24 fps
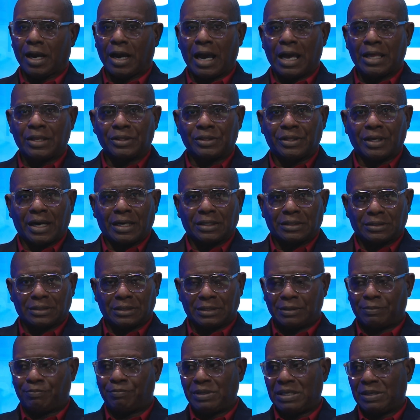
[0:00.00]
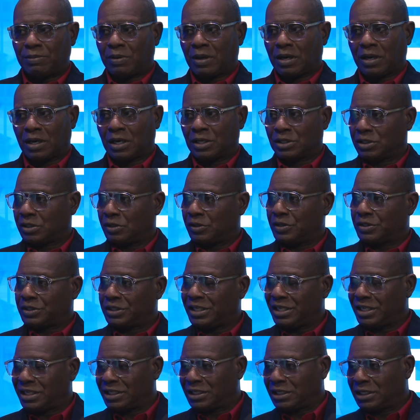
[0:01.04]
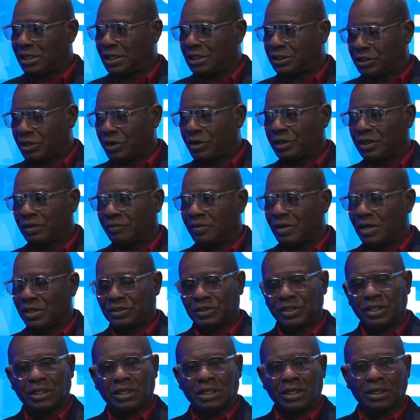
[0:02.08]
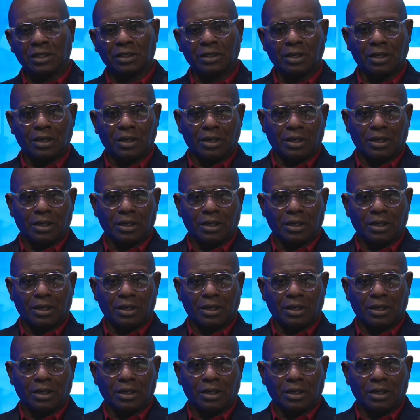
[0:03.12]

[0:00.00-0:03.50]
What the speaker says: and that the people are not necessarily seeking an alternative, they are seeking